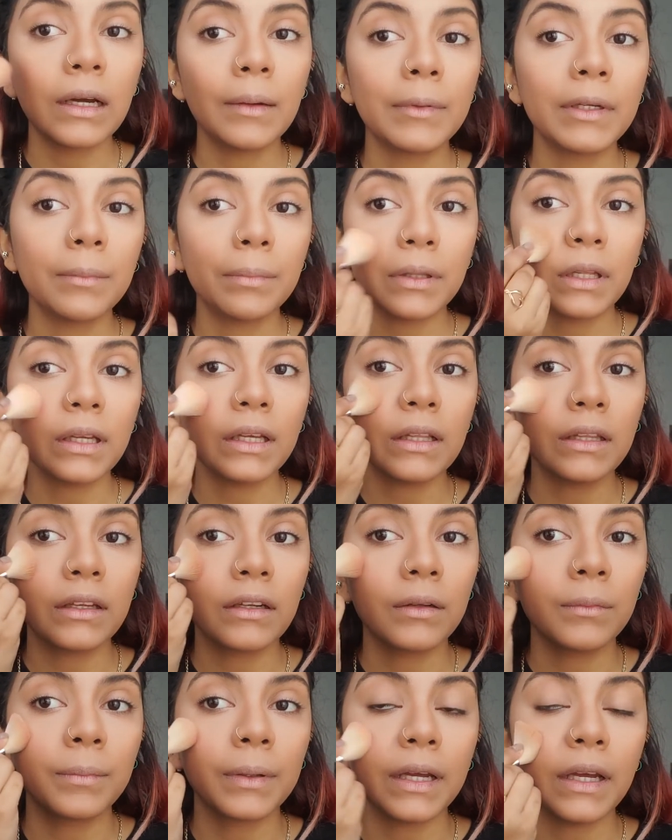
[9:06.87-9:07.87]
I'm gonna play a
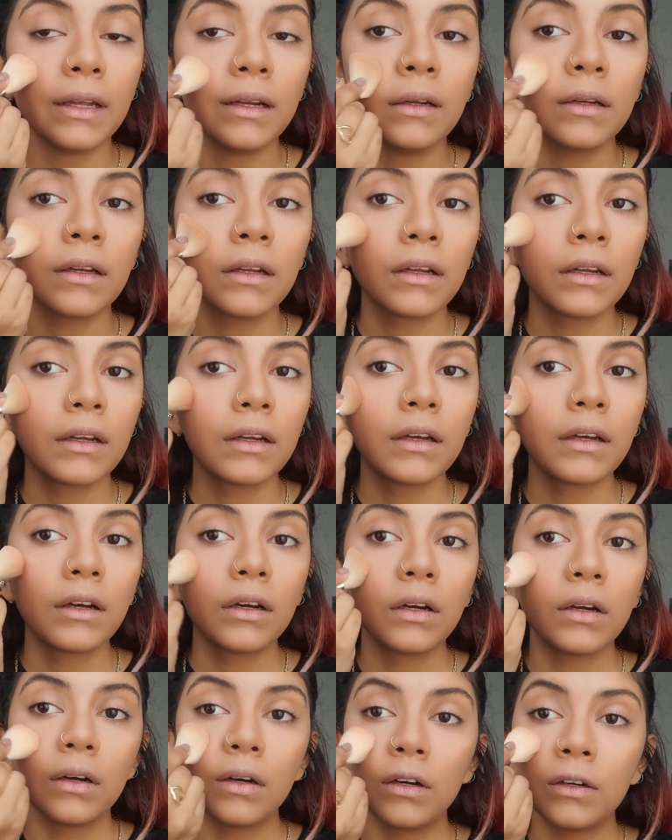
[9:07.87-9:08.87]
little bit
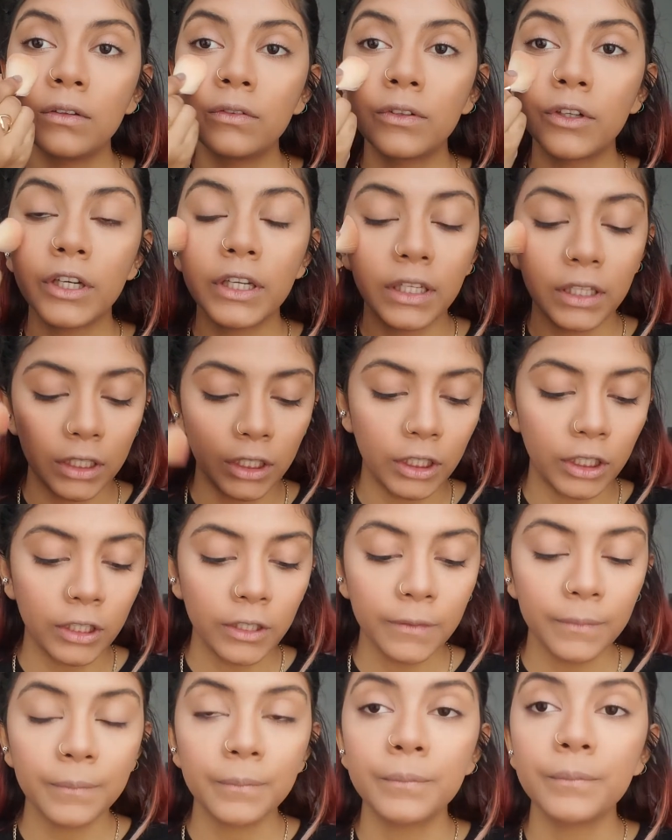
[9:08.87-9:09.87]
over
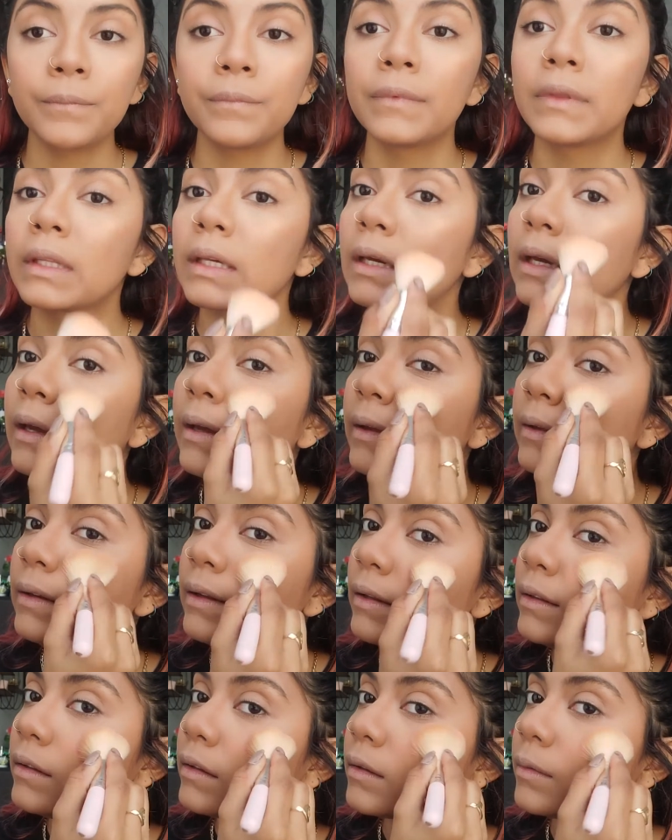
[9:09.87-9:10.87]
here and
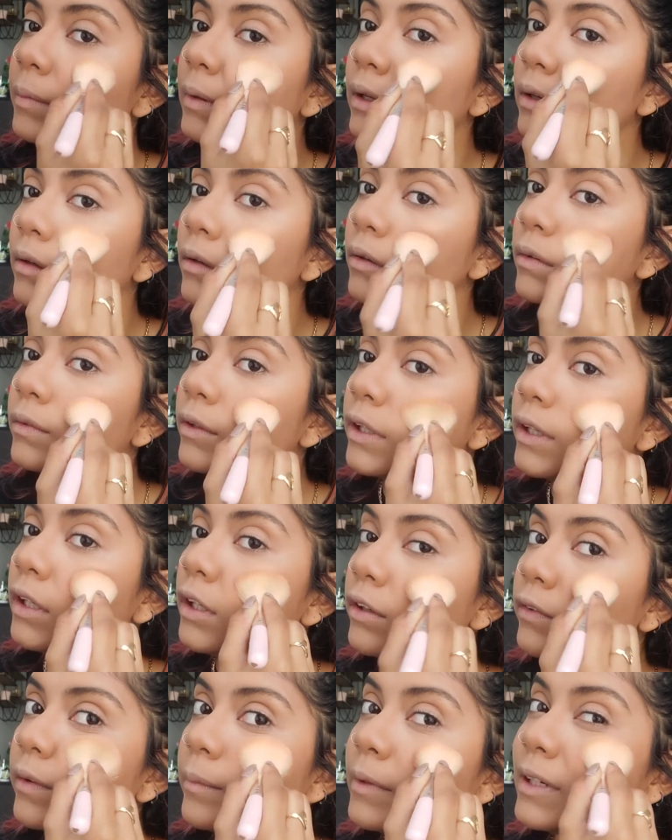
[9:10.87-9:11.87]
a little bit over
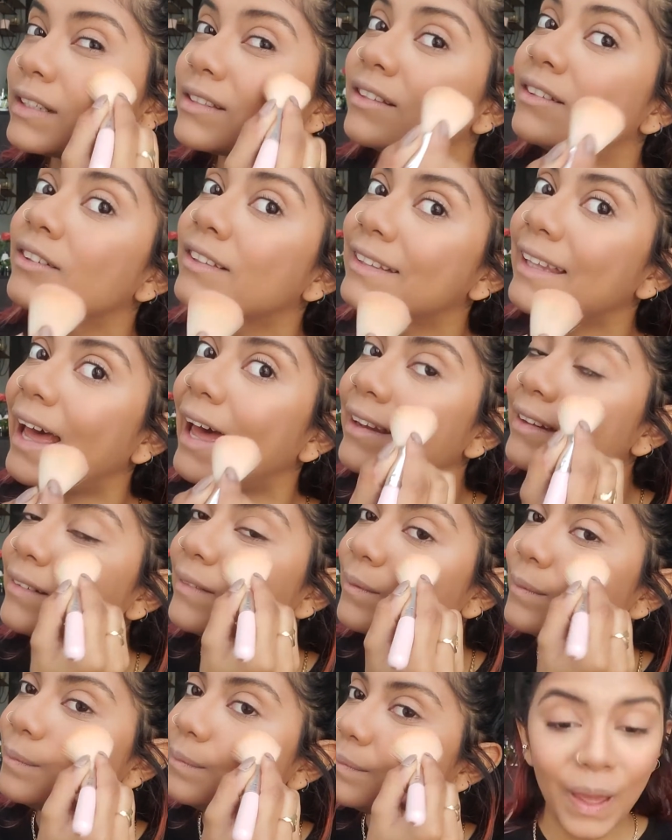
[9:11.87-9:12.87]
here for me not to look dead.
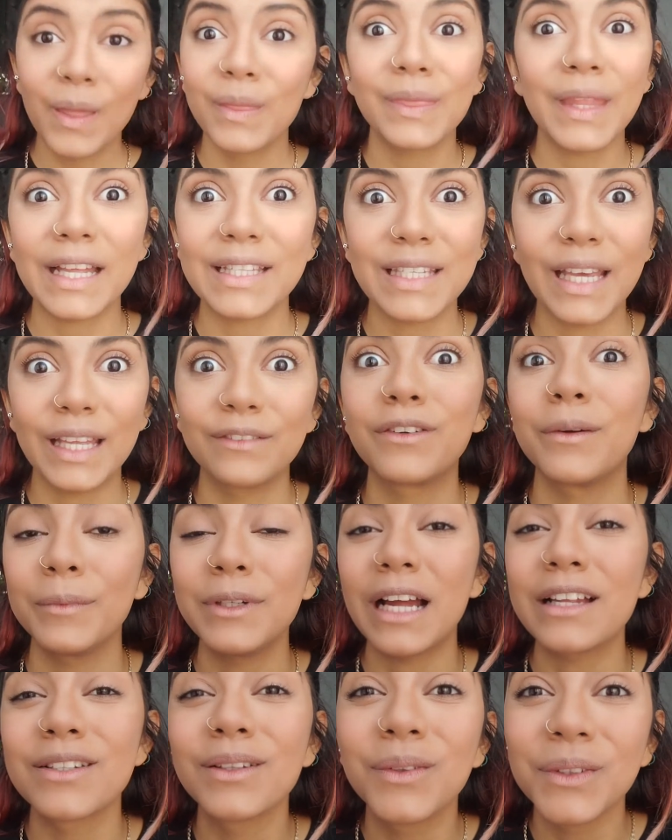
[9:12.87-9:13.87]
That's it, for
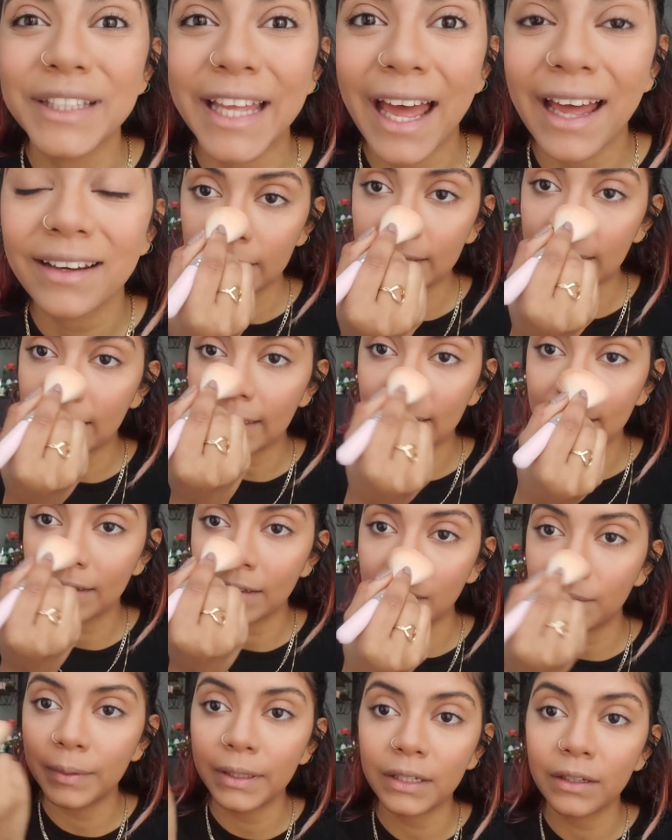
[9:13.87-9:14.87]
me not to look dead. And a
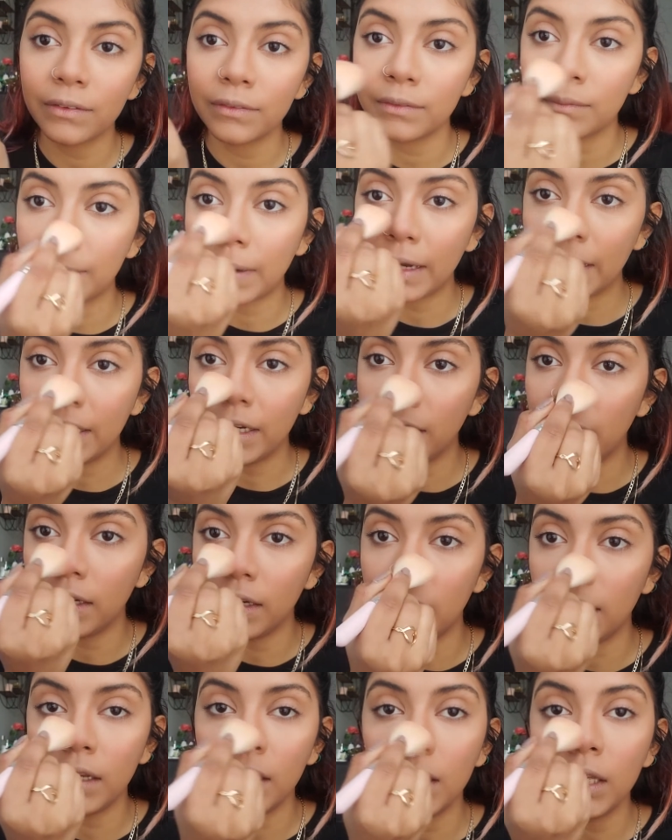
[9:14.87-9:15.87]
little bit on my
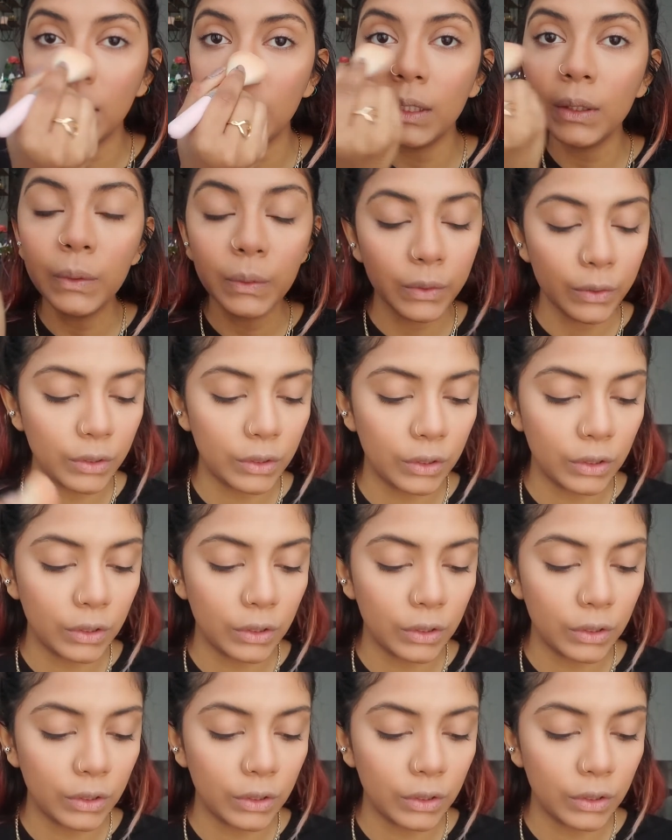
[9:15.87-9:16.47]
nose.